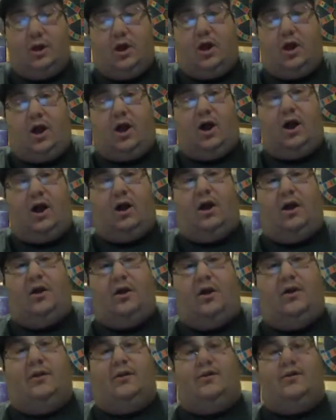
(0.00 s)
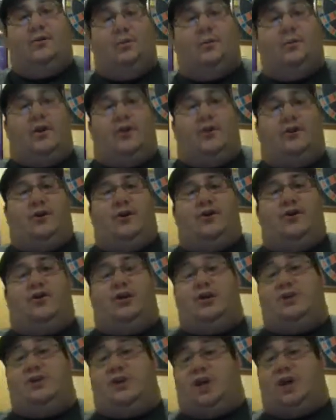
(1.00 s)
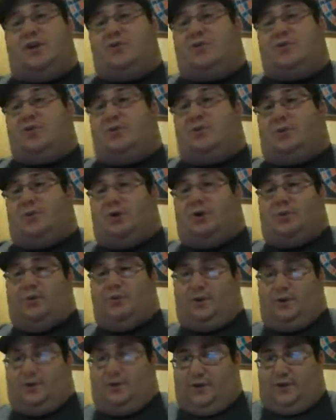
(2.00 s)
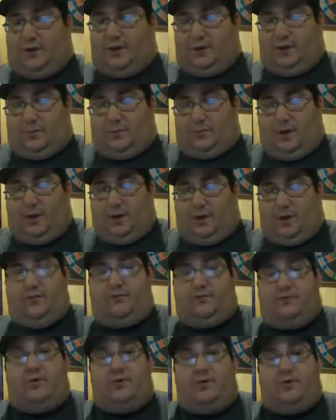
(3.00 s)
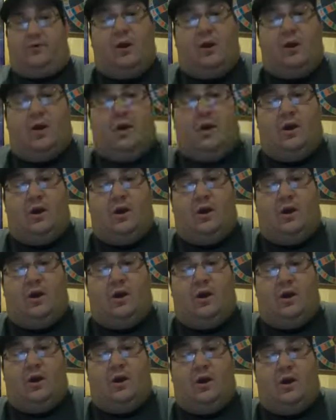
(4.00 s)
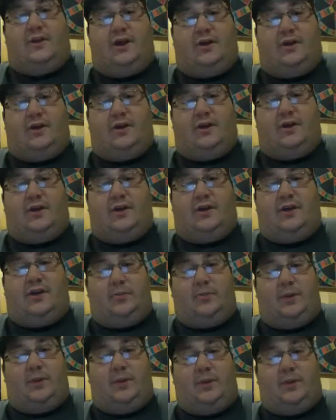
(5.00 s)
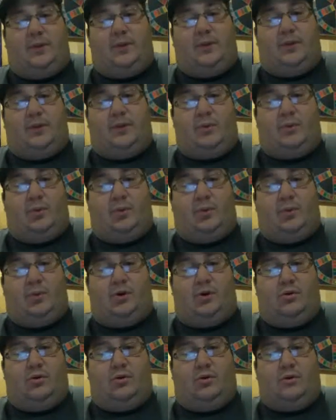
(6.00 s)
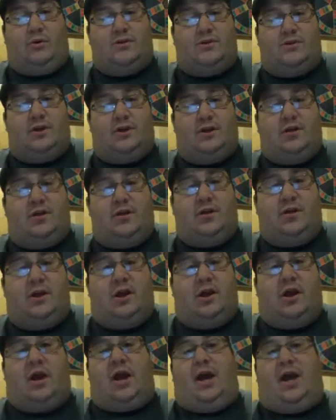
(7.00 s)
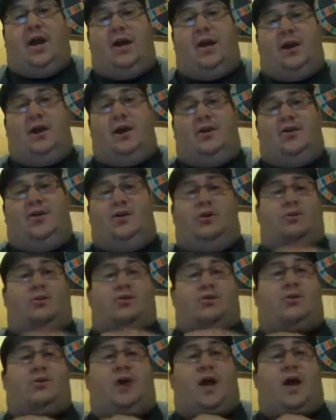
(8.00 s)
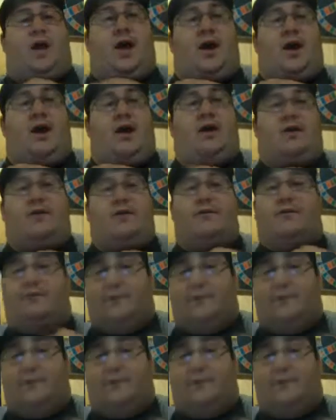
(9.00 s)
Uh, with Jake Johnson, you probably seen him around before. He's actually getting pretty well known all of a sudden. And you also have